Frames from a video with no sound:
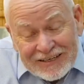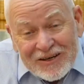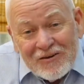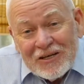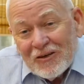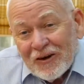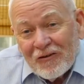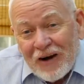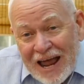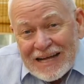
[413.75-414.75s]
he took a
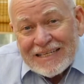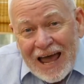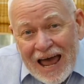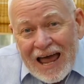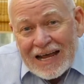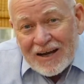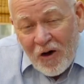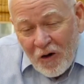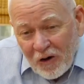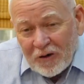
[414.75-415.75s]
ragtag
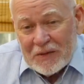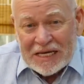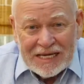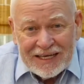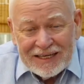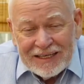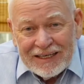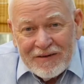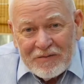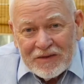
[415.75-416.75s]
army
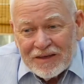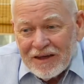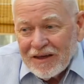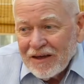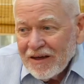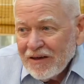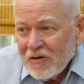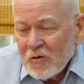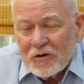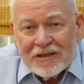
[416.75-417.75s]

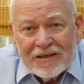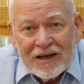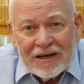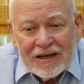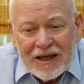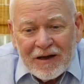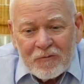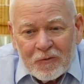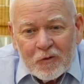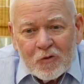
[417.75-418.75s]
who did not have
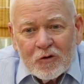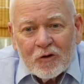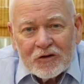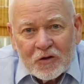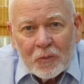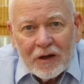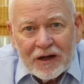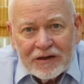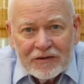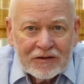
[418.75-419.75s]
food or
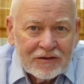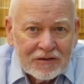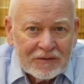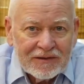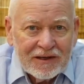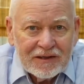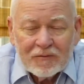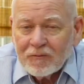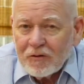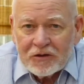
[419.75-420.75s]
supplies to sustain a
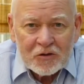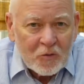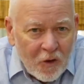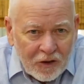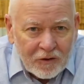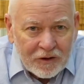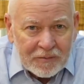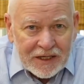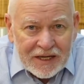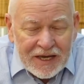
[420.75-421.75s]
very small
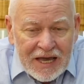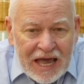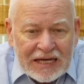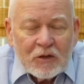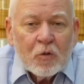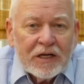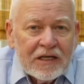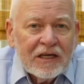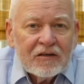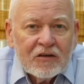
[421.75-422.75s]
army, and he went
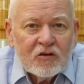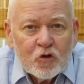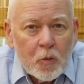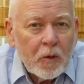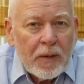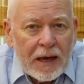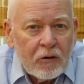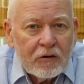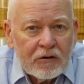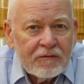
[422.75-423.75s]
against the
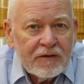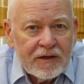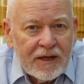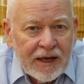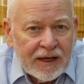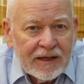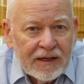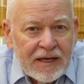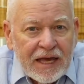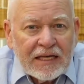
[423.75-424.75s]
superpower of the day,
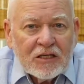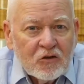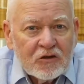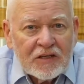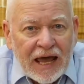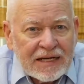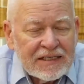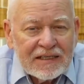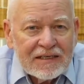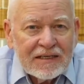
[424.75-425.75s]
and he used
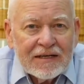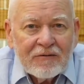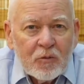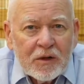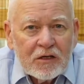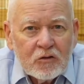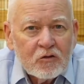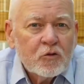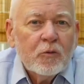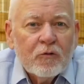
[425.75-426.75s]
tactics that had never been
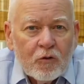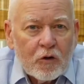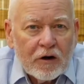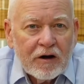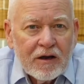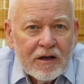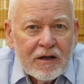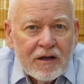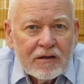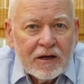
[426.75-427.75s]
used before
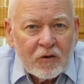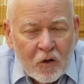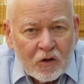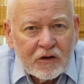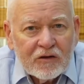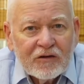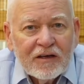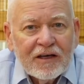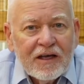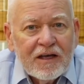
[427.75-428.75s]
that caused
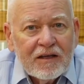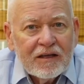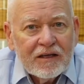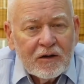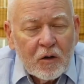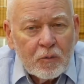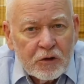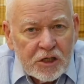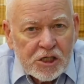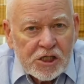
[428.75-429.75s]
the
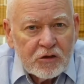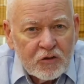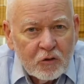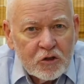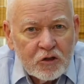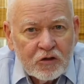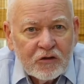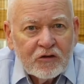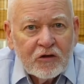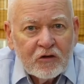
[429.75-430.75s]
British
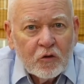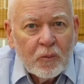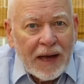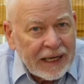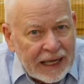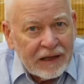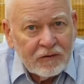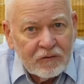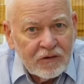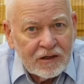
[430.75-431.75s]
soldiers to back out
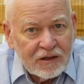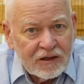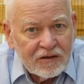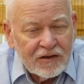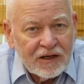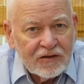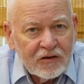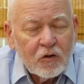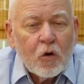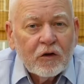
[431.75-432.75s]
of the United States.
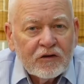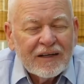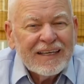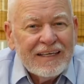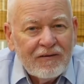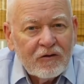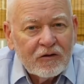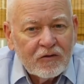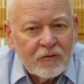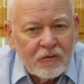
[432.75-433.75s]
It gave
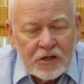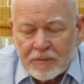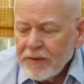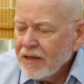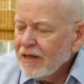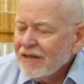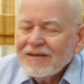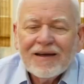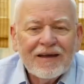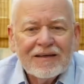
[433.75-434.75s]
us the freedom. This
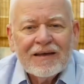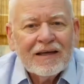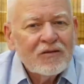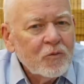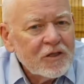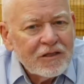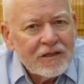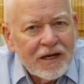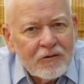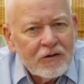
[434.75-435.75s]
guy has so much
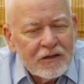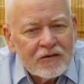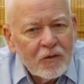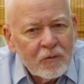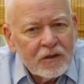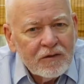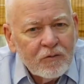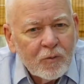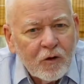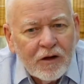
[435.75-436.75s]
integrity, it's
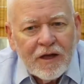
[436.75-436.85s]
unbelievable.